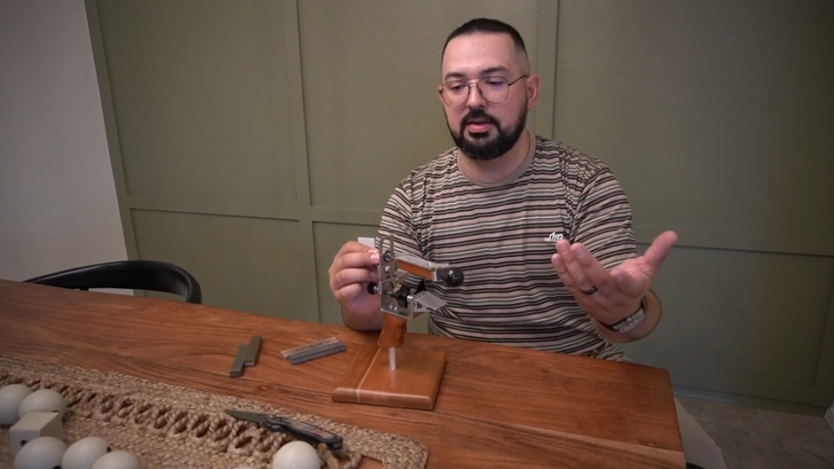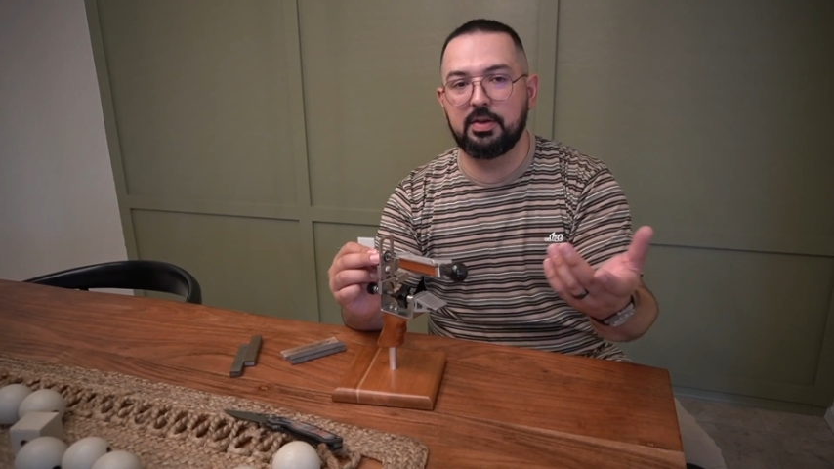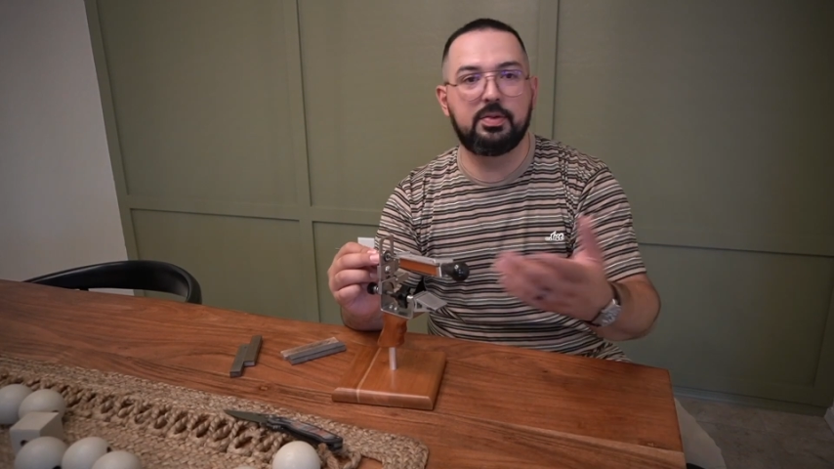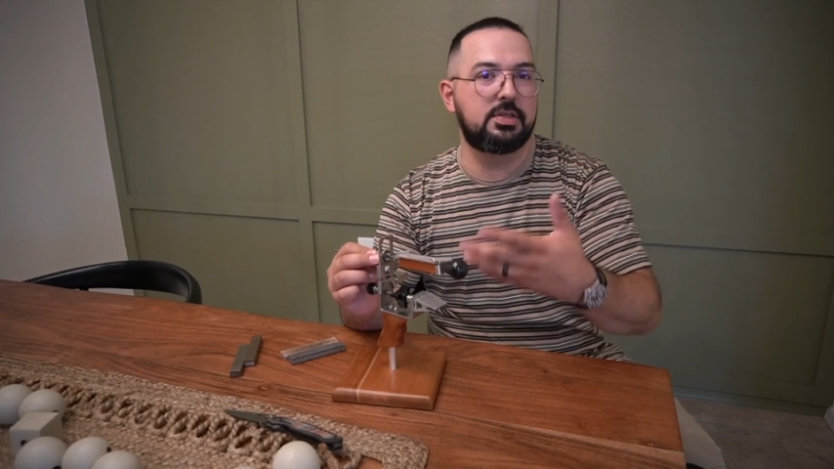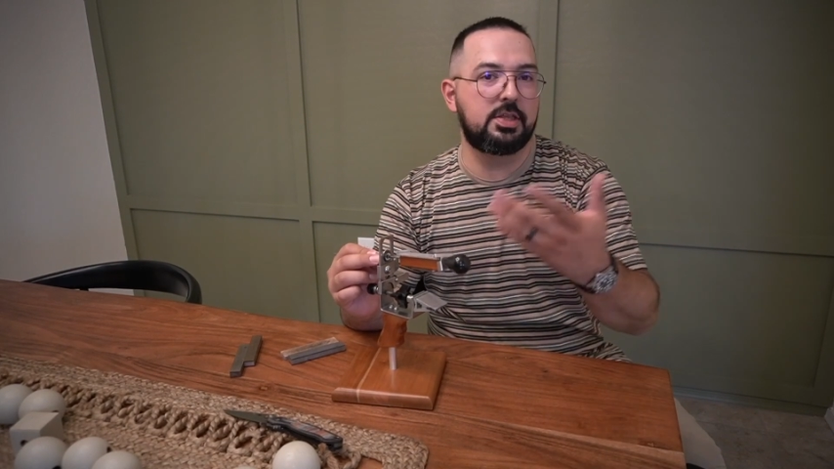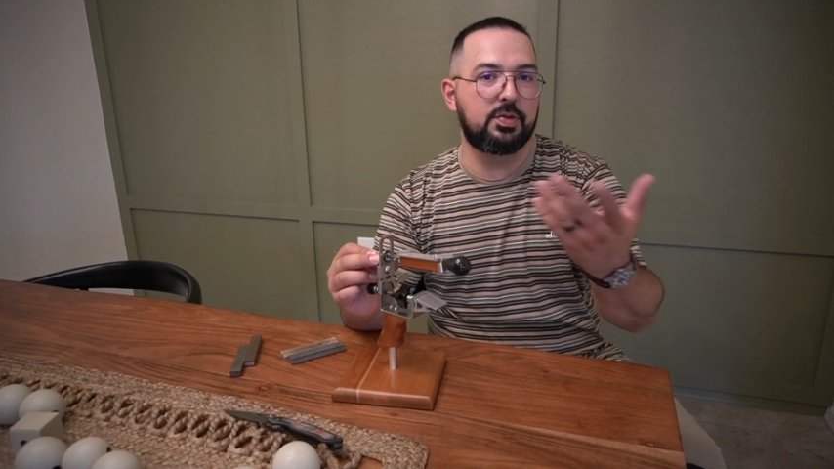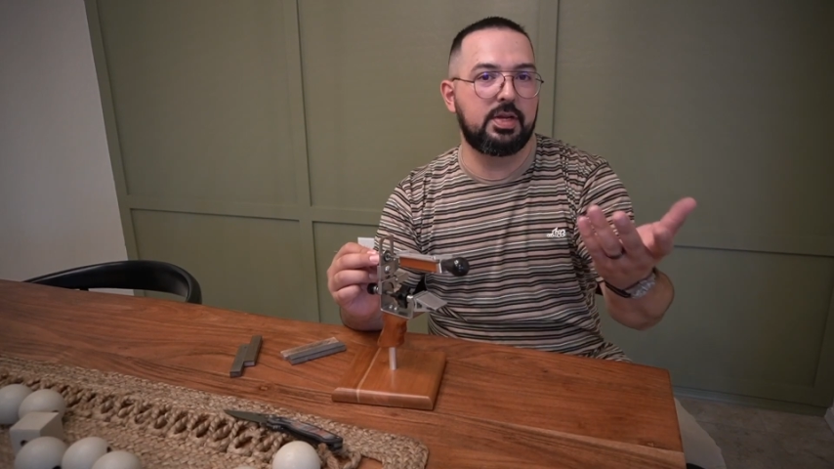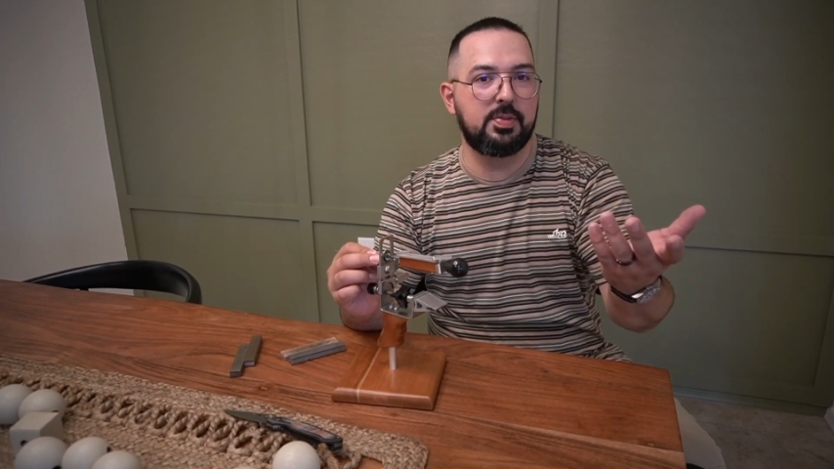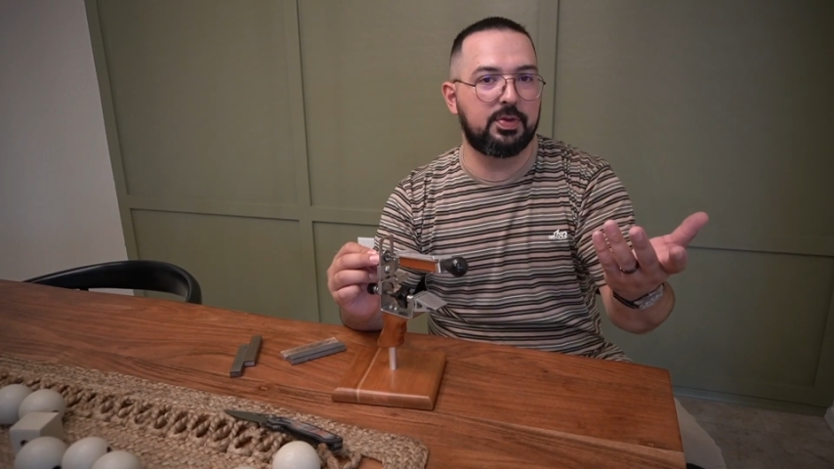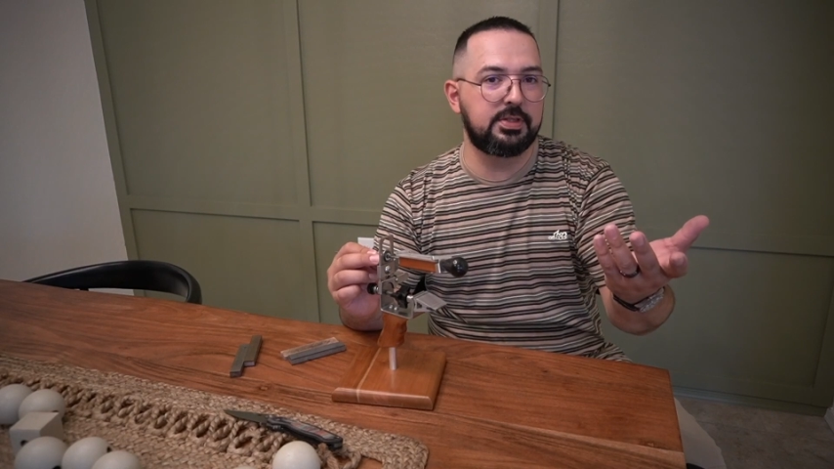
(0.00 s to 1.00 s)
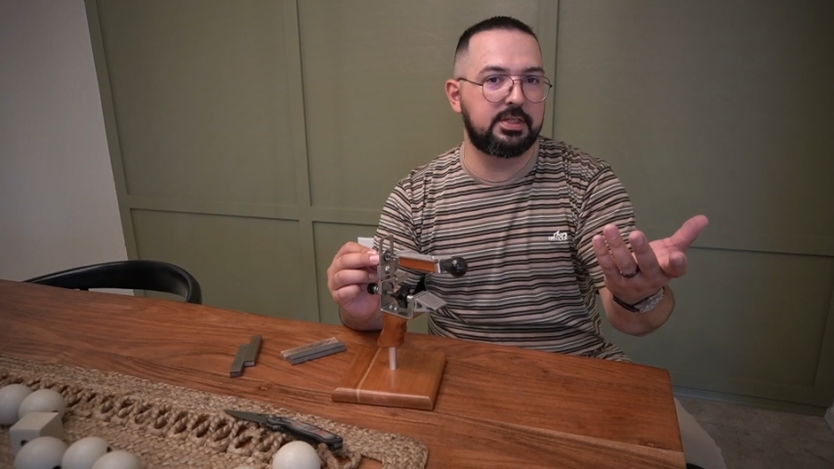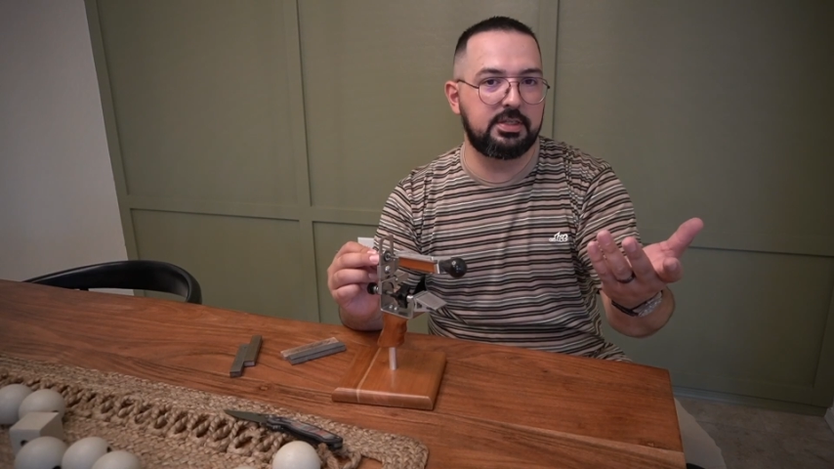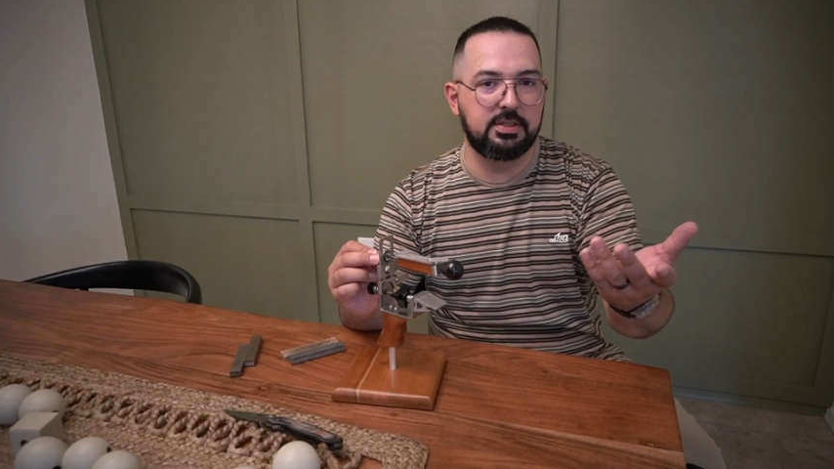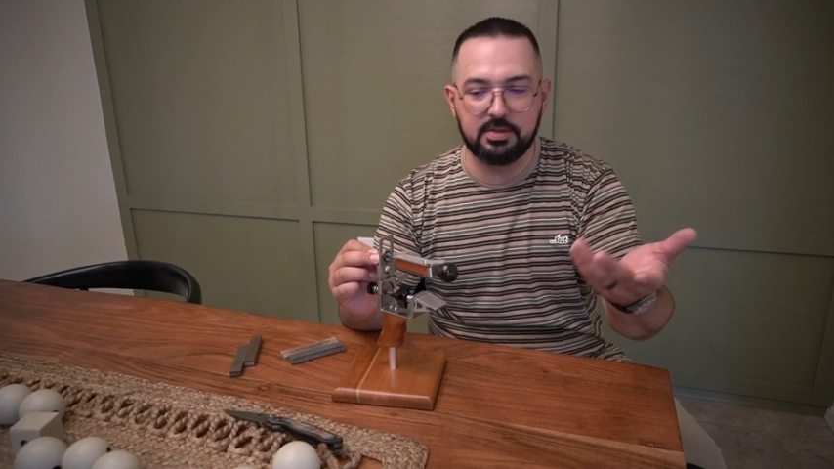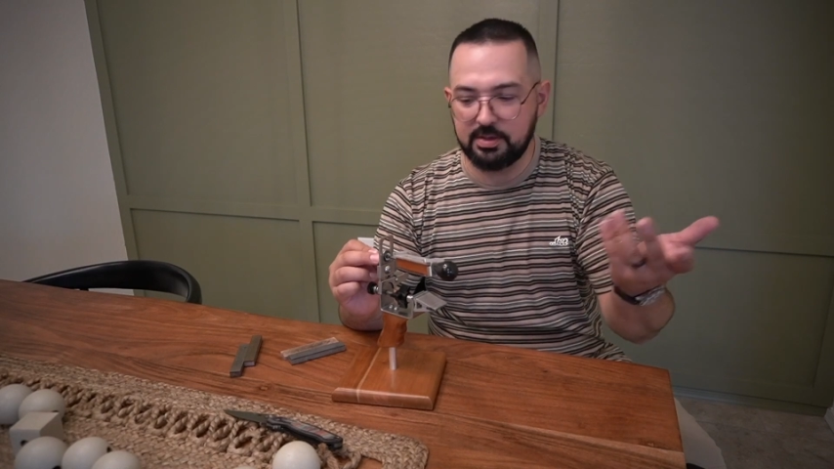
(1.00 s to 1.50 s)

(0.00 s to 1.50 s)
it was a 3D printed,